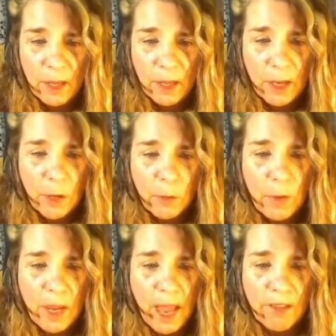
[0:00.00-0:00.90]
We
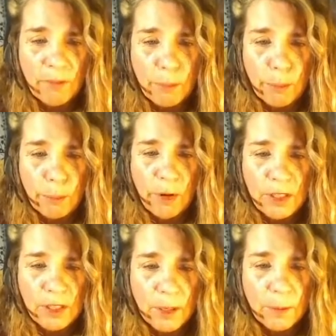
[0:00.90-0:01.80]
have
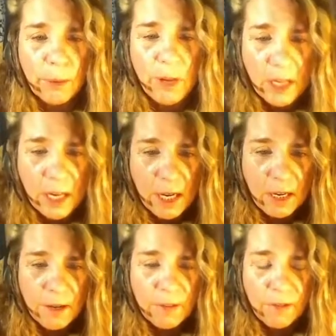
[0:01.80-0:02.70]
Brittany
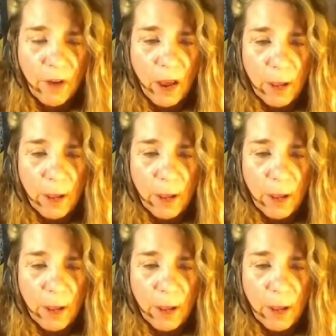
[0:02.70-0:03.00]
from,